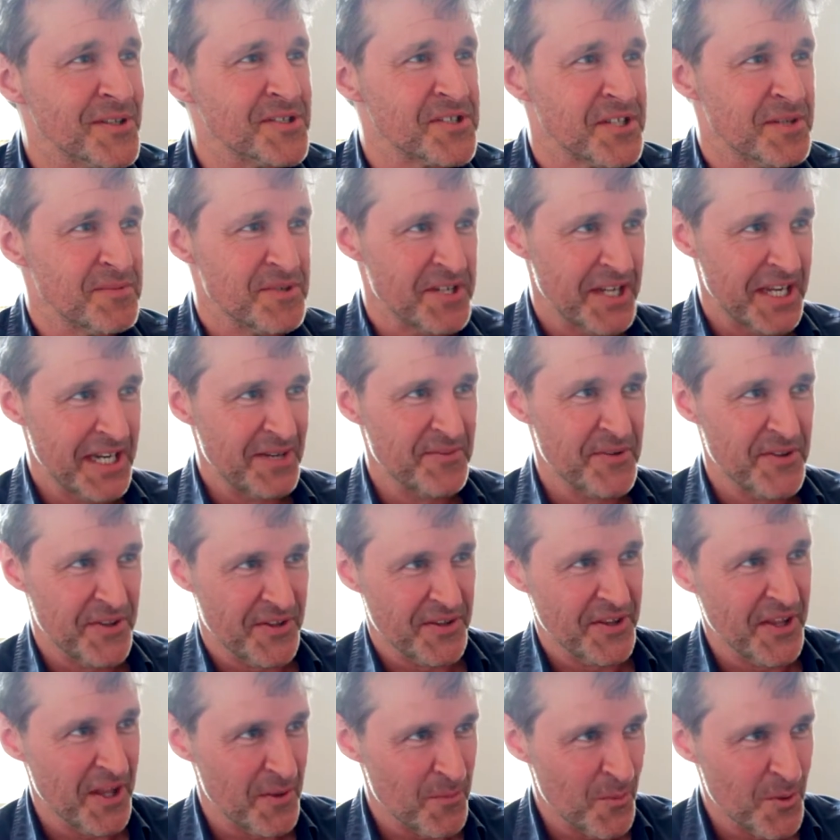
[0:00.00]
that seem to get
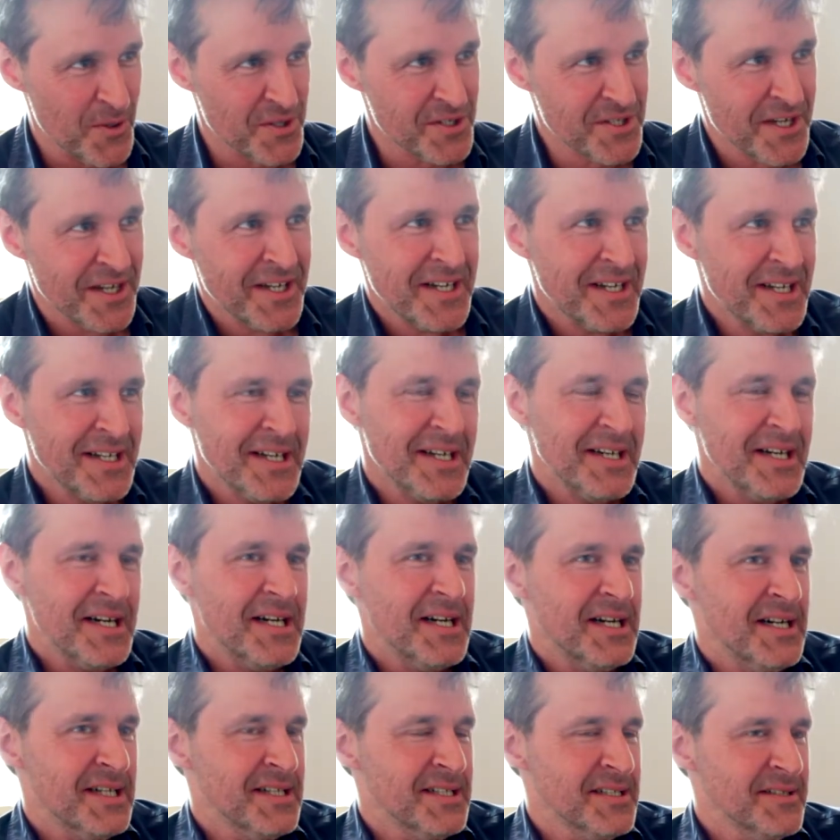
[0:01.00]
everything that they want.
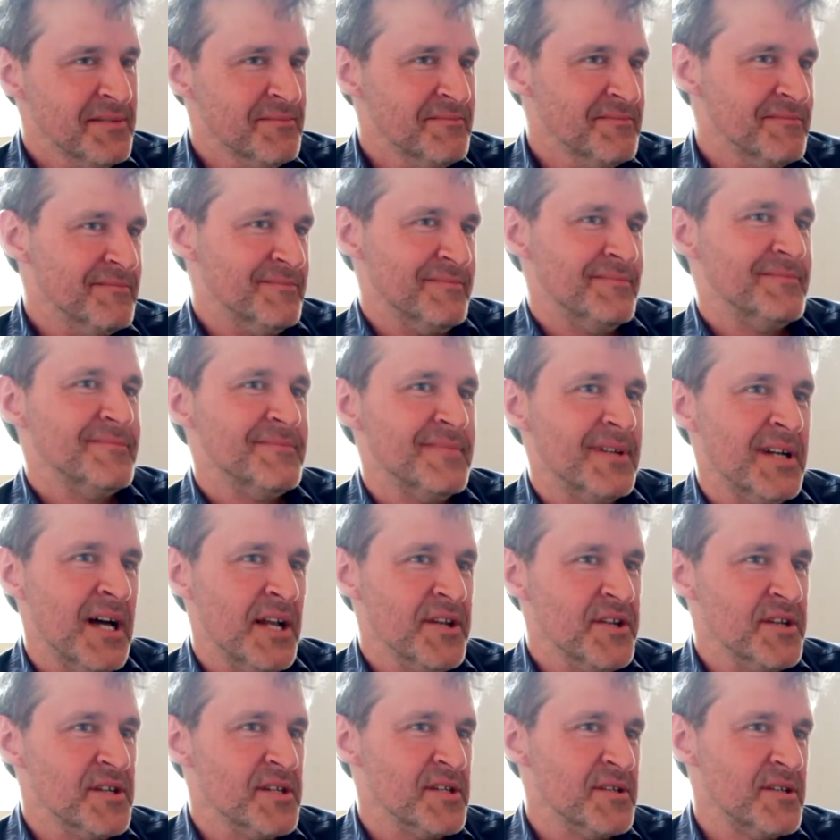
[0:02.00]
Yes.
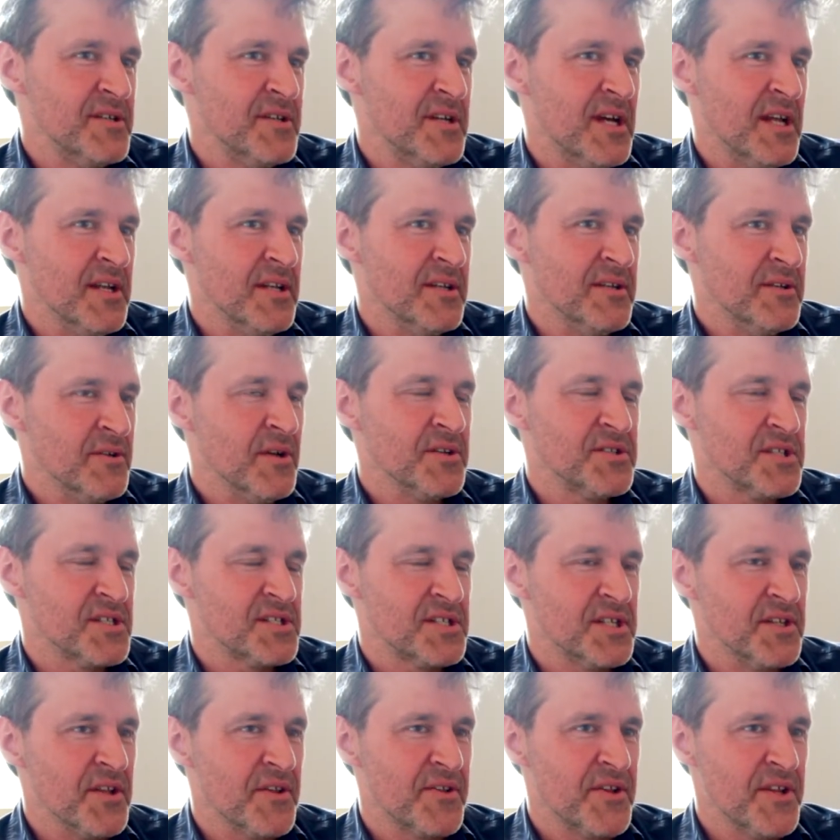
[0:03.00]
And not
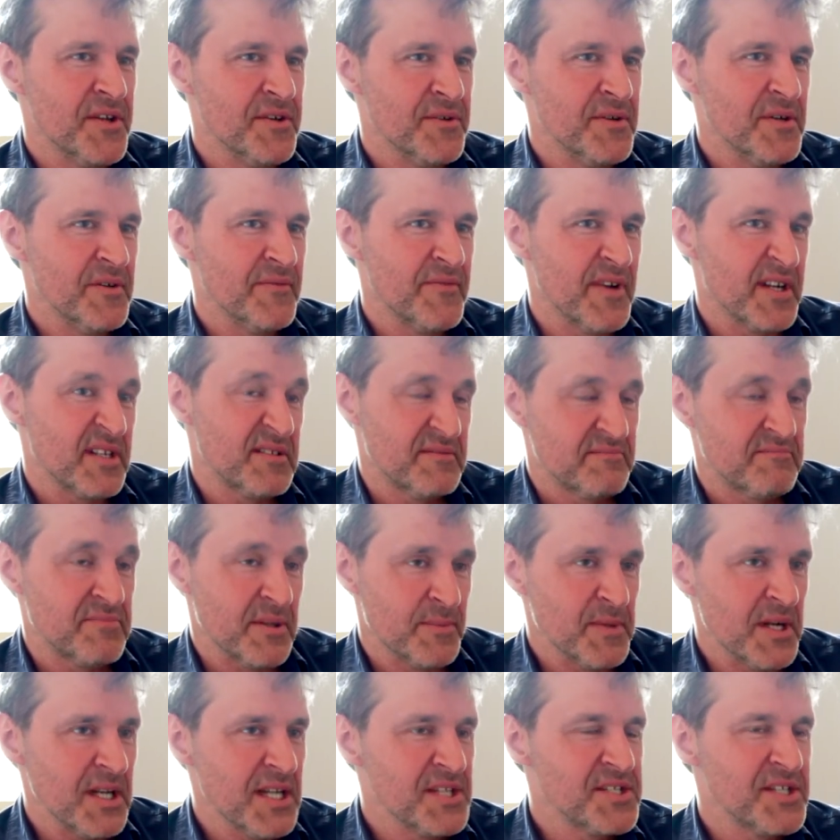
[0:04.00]
just in the theatre, in fact,
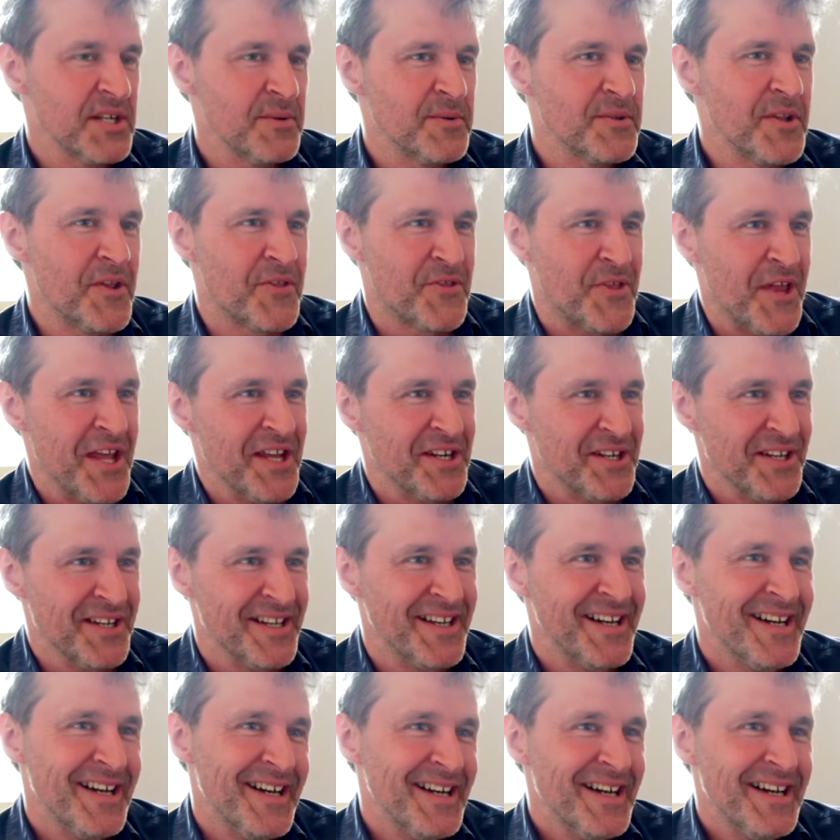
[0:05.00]
probably less so in the theatre,
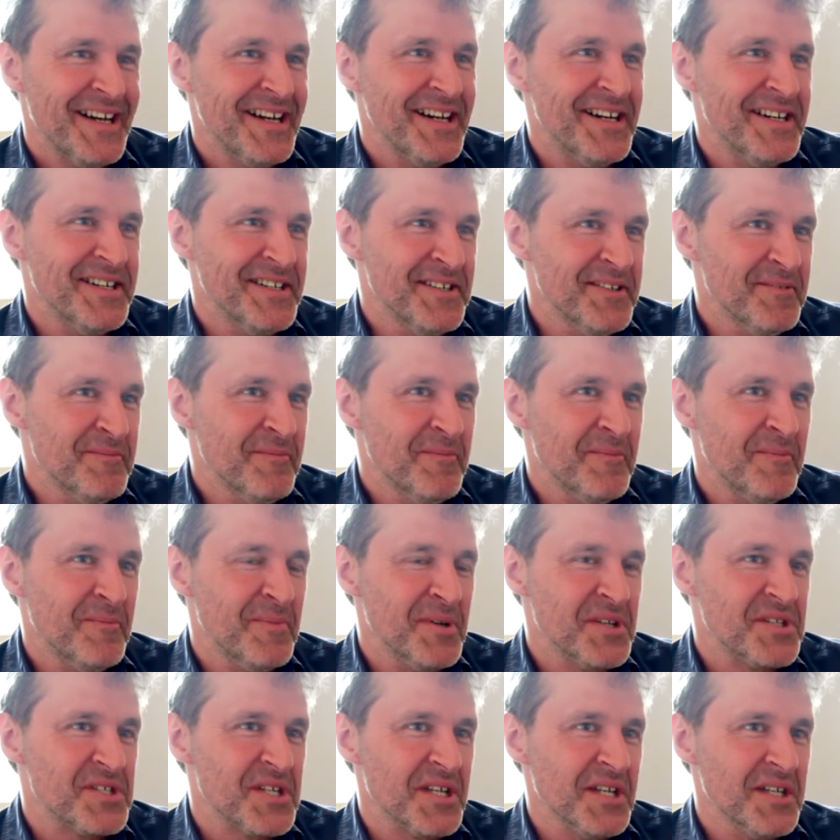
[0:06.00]

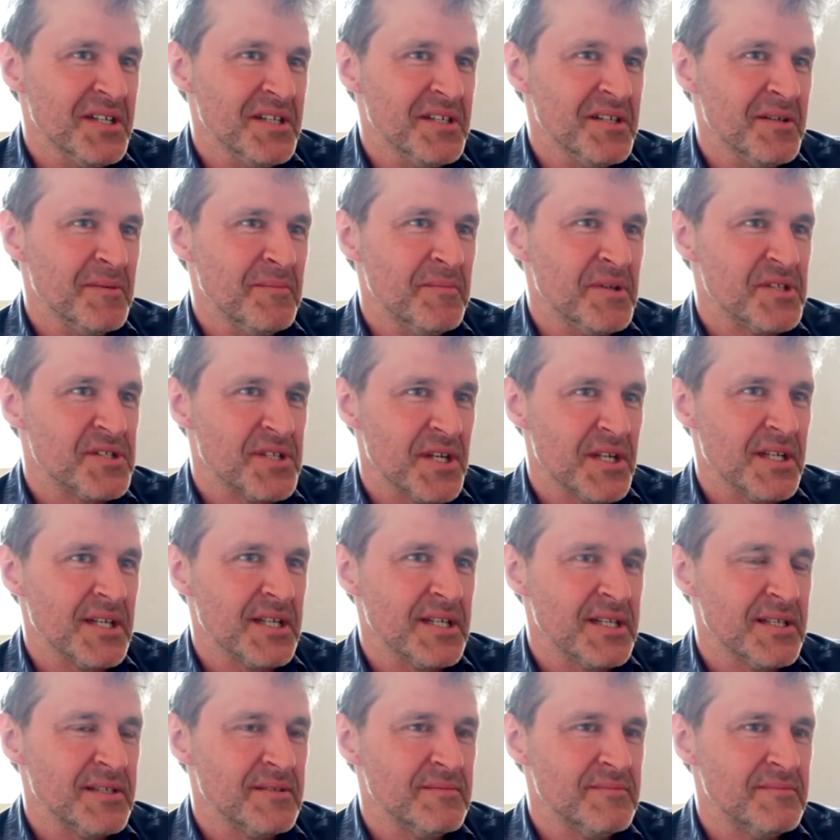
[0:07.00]
but
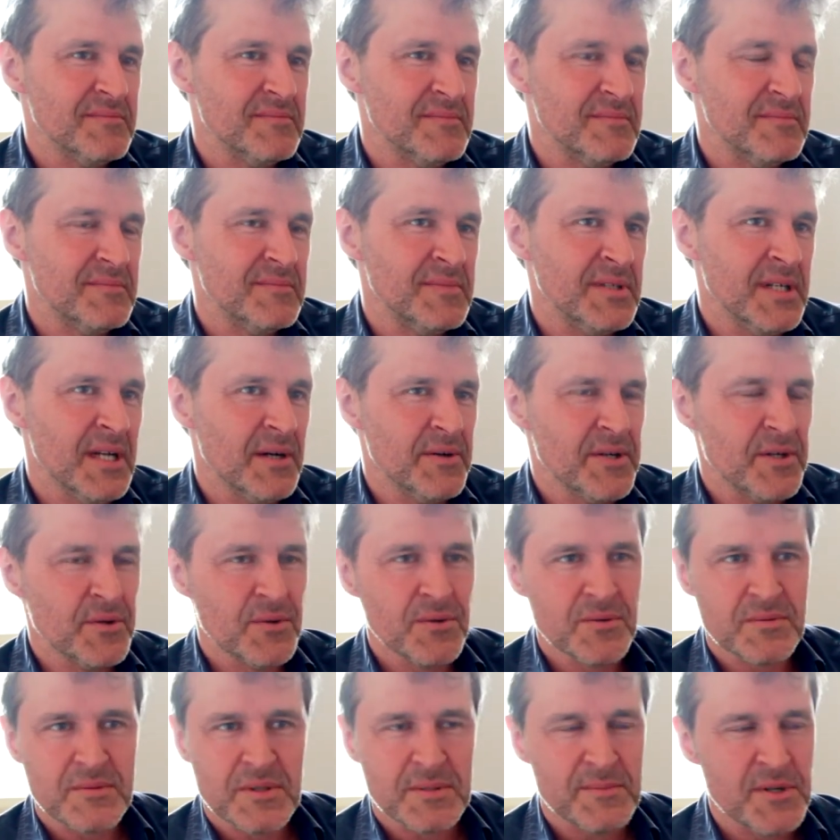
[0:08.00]
certainly in
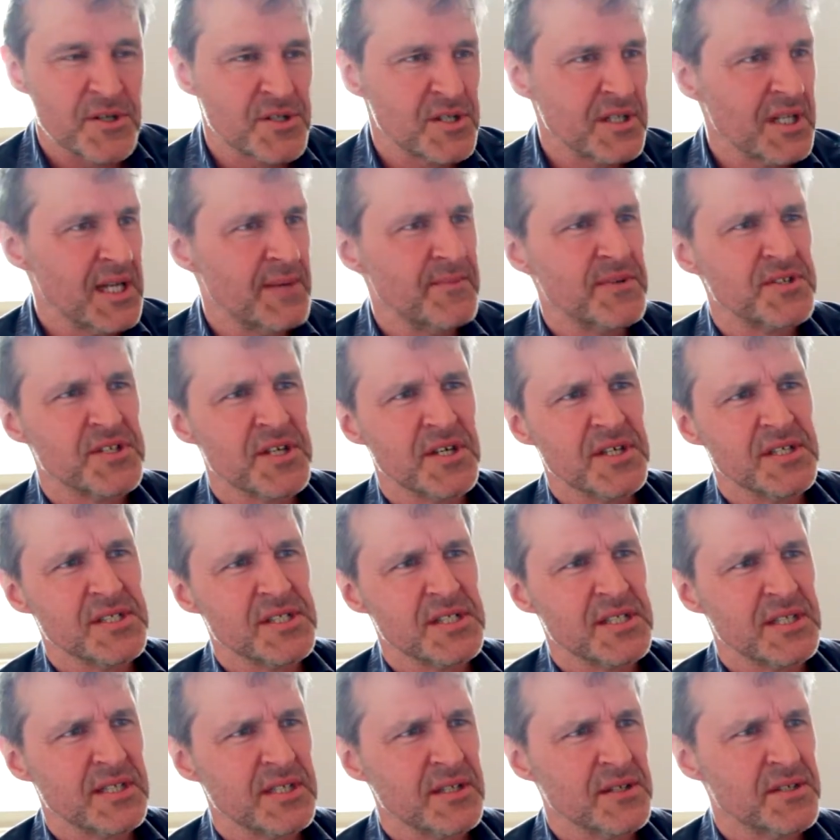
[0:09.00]
all commercial
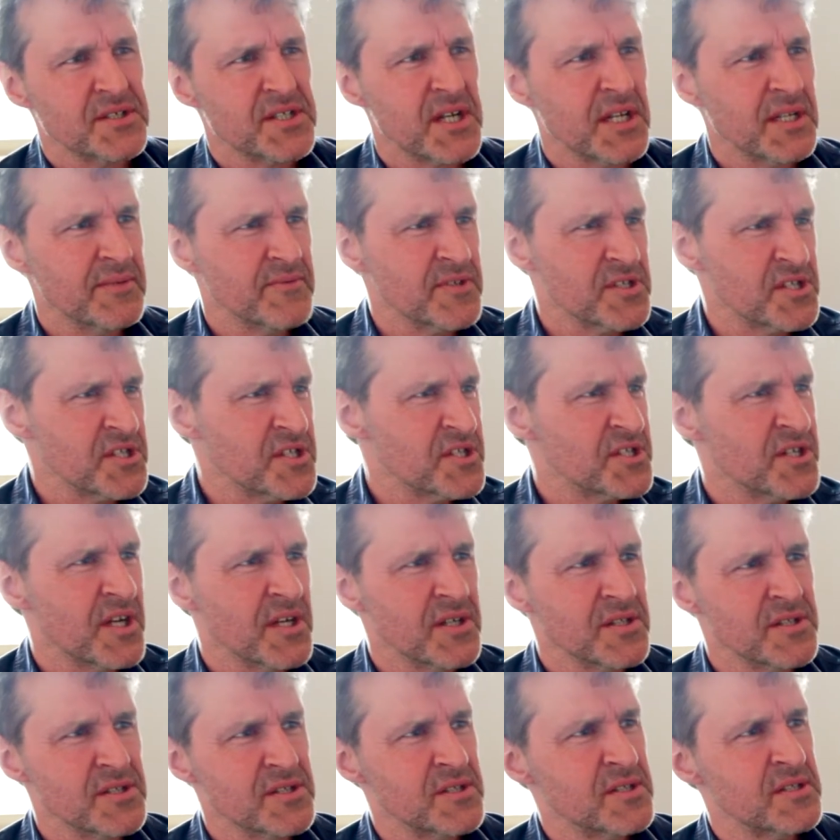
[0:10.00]
advertising, on television
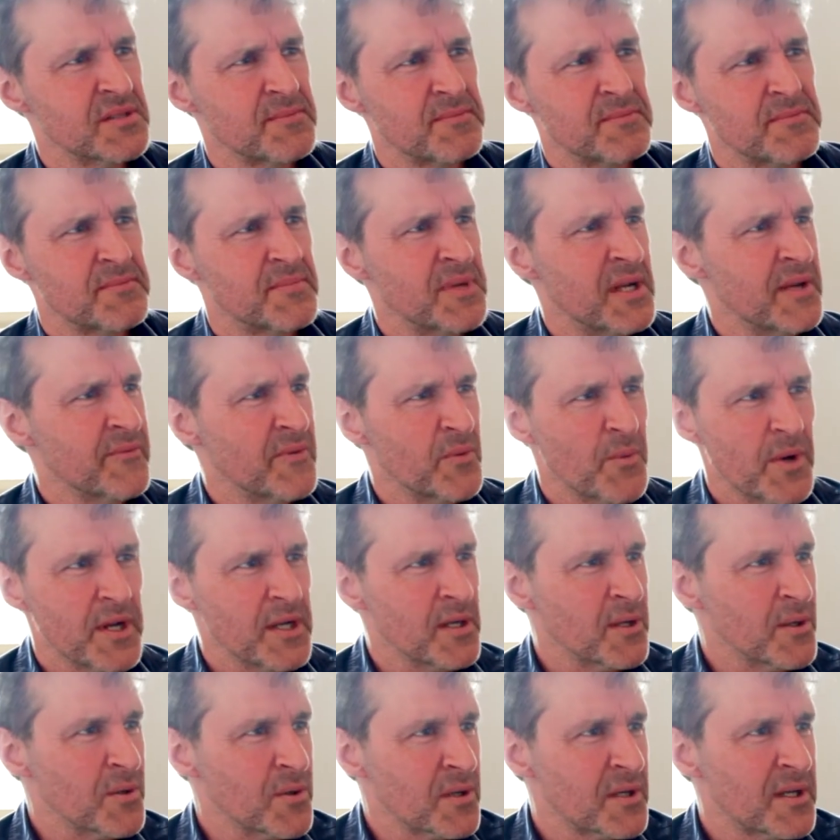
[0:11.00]
shows, everywhere
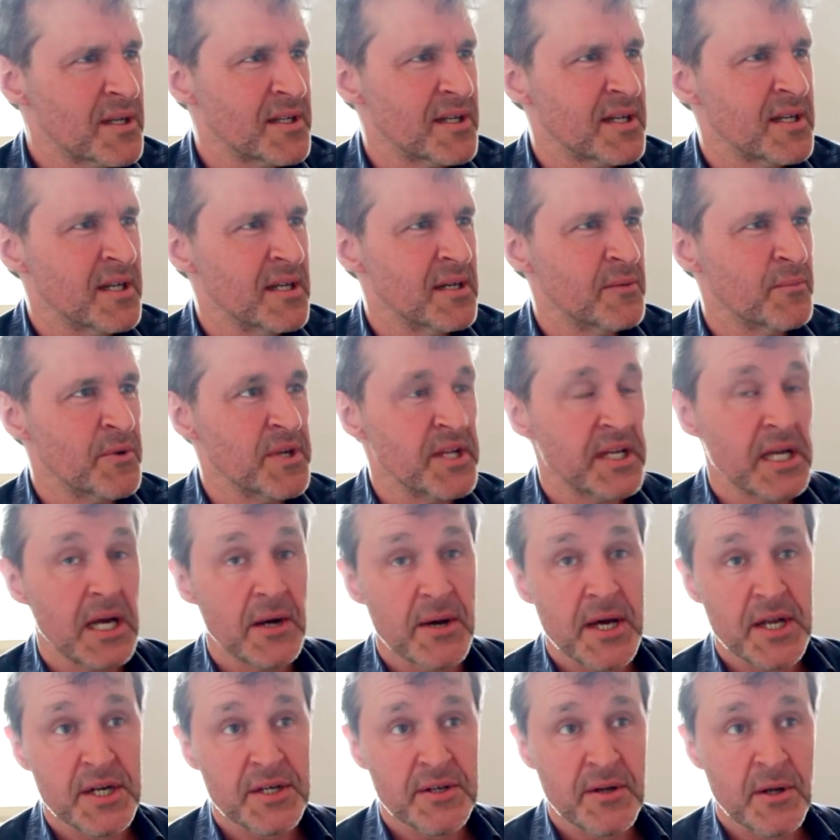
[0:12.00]
you look. When you go
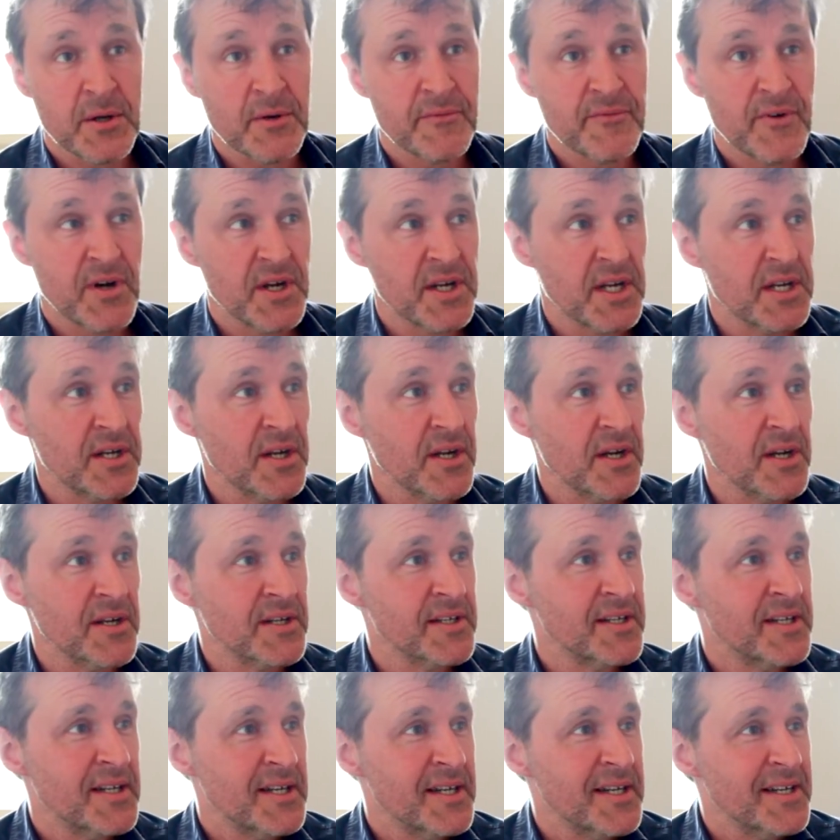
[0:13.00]
out on a Friday
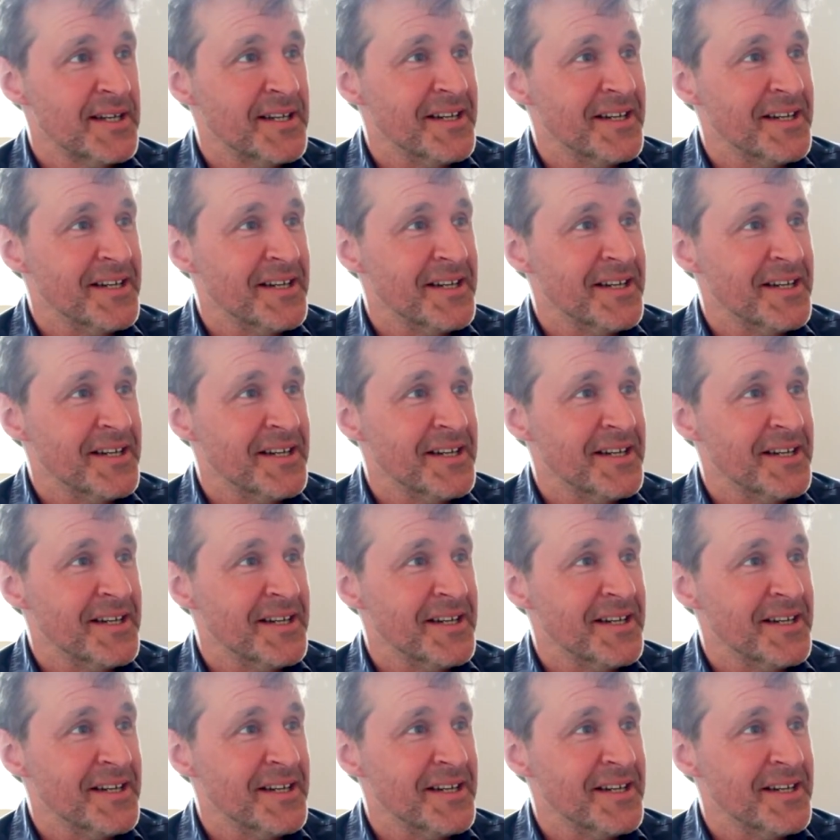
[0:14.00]
night,